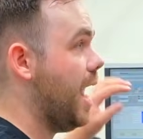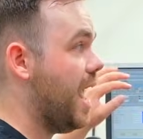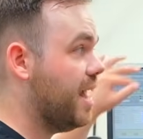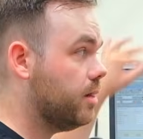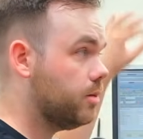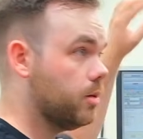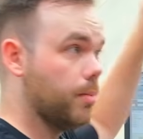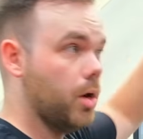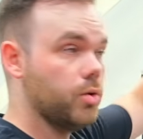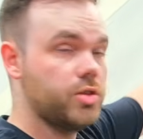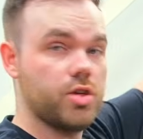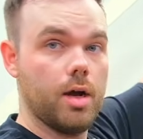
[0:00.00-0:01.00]
And the
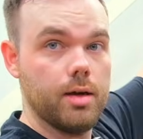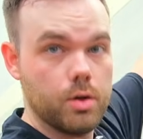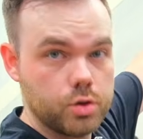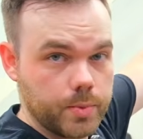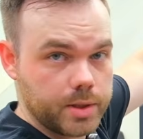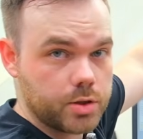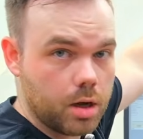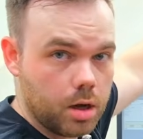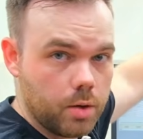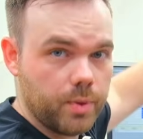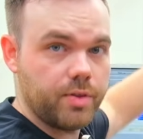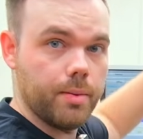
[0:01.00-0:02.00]
malt silos we saw
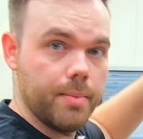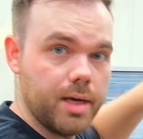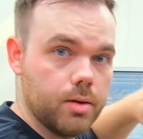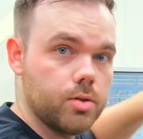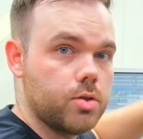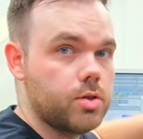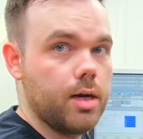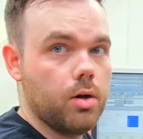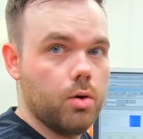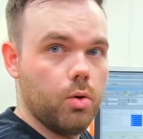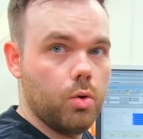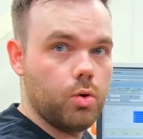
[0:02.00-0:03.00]
with the males, they
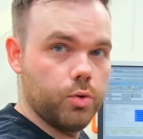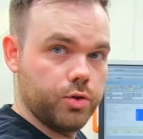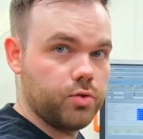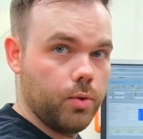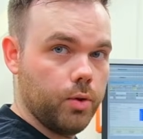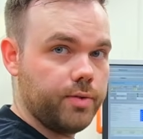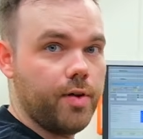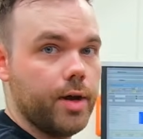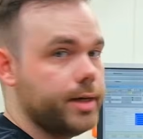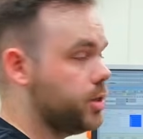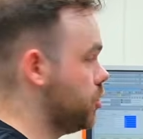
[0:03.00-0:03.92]
are all controlled via this